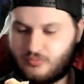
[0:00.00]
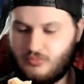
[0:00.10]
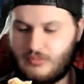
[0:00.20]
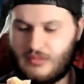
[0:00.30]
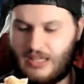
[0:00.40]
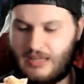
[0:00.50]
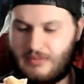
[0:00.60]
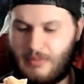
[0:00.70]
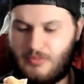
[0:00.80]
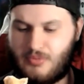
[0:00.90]
Like maybe
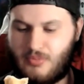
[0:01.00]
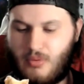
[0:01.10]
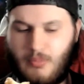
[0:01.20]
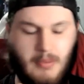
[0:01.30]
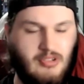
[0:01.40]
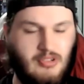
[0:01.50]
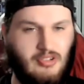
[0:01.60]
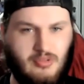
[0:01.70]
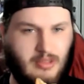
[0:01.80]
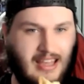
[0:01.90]
some more barbecue sauce or something like that.
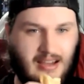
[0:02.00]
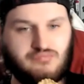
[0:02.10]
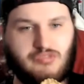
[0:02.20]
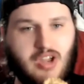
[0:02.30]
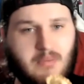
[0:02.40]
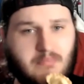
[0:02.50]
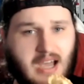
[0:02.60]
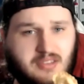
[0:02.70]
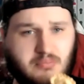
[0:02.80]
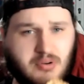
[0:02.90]
I don't know. Not bad. They're
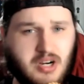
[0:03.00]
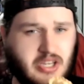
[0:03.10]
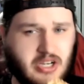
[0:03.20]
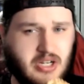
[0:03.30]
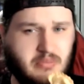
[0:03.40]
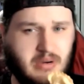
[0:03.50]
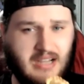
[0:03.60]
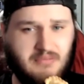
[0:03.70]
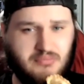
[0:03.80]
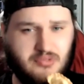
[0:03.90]
pretty good, but I
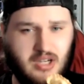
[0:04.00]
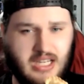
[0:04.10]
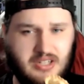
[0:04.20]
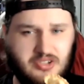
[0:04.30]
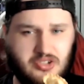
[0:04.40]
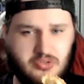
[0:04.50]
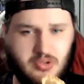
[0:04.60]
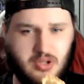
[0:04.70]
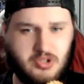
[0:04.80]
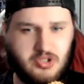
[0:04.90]
again just really wish
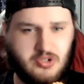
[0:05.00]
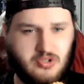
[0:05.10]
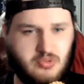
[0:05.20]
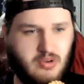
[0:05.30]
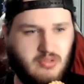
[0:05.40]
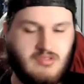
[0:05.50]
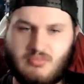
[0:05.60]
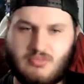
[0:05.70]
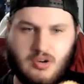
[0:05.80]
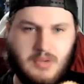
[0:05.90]
there was more flavor to it.
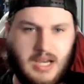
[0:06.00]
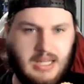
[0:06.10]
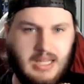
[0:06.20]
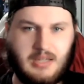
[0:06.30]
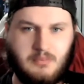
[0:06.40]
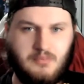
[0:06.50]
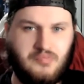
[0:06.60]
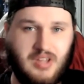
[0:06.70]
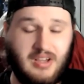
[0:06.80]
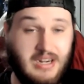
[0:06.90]
I like them
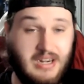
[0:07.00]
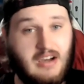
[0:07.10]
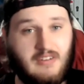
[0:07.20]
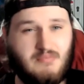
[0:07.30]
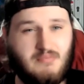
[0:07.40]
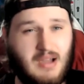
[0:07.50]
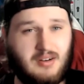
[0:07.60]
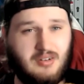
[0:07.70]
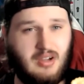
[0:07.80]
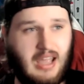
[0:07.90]
enough, but I don't
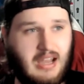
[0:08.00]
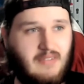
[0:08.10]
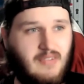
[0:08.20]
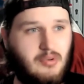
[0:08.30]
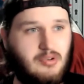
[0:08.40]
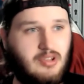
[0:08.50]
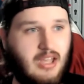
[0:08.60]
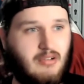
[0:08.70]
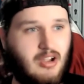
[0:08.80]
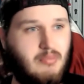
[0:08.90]
know again if I would like
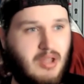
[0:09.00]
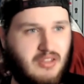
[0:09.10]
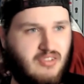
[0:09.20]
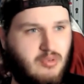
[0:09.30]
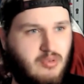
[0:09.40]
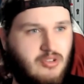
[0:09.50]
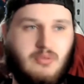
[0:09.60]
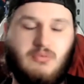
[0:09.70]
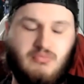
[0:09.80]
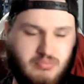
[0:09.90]
recommend the Philly ones
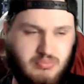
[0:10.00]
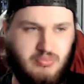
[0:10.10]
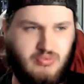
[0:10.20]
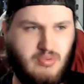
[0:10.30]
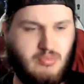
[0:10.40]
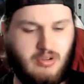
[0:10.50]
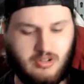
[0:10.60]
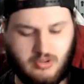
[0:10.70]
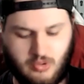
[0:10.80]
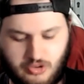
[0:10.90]
from the regular
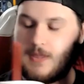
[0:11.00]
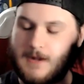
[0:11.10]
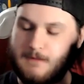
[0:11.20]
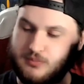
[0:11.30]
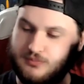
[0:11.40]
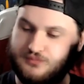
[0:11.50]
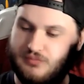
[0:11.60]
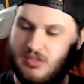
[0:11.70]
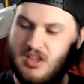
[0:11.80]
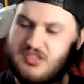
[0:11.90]
ones. The
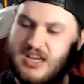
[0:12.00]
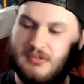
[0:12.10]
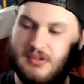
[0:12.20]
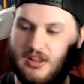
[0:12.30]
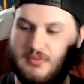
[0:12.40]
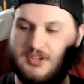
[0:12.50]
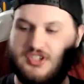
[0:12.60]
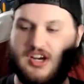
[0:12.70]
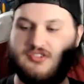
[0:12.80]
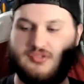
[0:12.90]
other thing I really like about
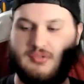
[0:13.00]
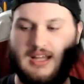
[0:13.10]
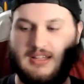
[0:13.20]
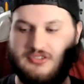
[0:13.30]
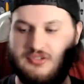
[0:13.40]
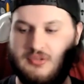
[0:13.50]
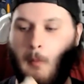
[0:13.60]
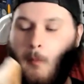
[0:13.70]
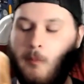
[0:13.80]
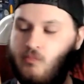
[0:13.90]
Checkers and Rally's
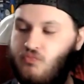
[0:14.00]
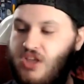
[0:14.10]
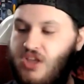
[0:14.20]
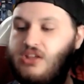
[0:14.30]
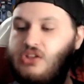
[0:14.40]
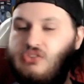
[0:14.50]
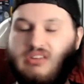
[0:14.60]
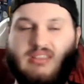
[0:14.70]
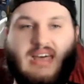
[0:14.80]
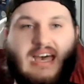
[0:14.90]
is
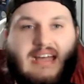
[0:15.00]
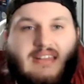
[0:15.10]
that